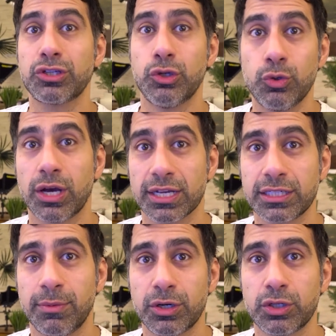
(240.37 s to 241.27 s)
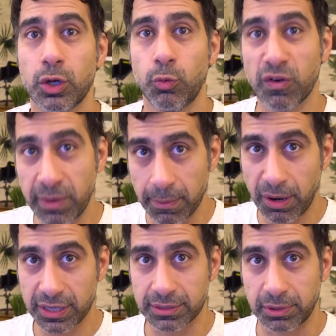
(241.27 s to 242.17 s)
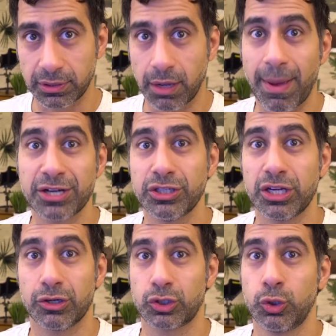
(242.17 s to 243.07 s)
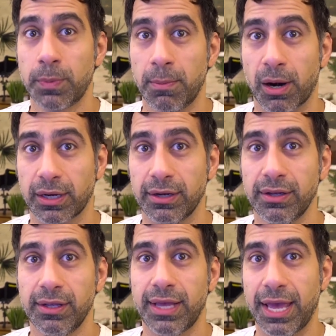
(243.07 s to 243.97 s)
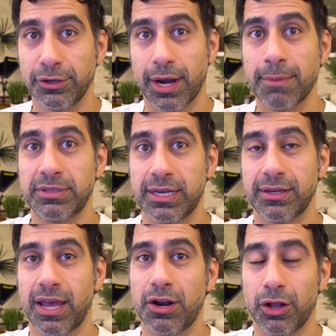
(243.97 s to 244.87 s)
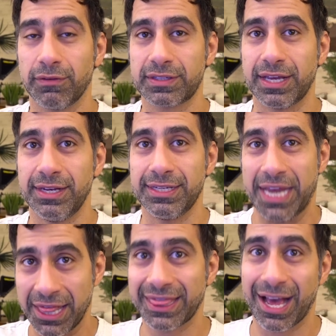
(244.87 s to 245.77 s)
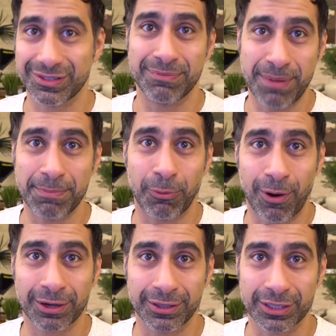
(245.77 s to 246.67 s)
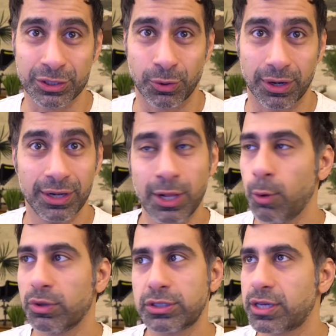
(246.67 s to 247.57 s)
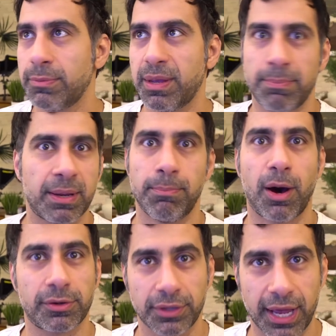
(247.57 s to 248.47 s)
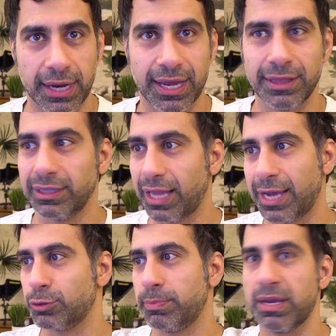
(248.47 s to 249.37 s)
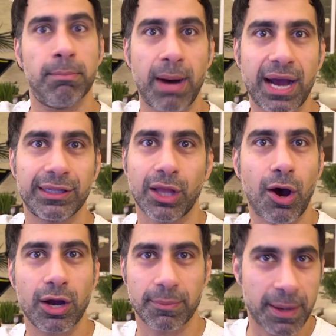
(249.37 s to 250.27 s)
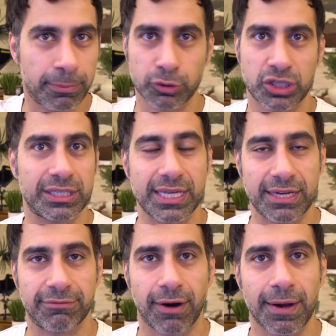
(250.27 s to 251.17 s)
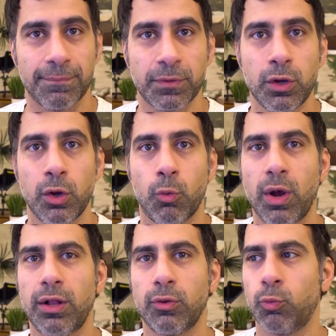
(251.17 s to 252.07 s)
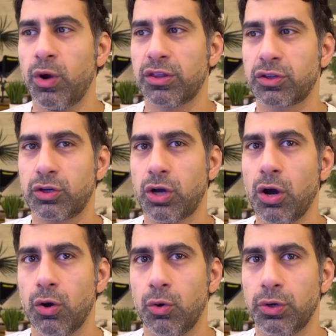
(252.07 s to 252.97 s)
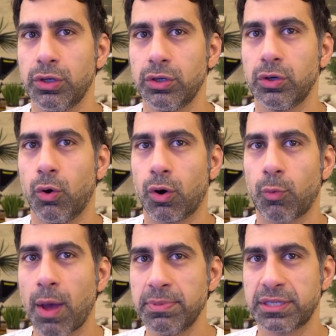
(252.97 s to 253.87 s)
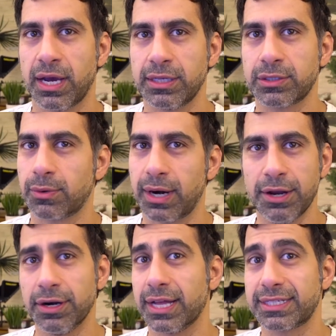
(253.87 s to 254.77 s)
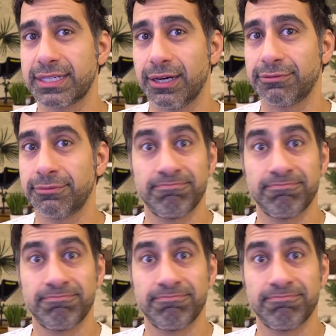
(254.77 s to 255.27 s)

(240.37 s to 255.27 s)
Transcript: new customers would have been impossible. Imagine that you're a supermarket and you're empty and all of a sudden 10,000 people walk to the store. Well, there's going to be a big bottleneck and the lines will be a mile long and people will just leave, right? Well, with code or websites or internet stuff,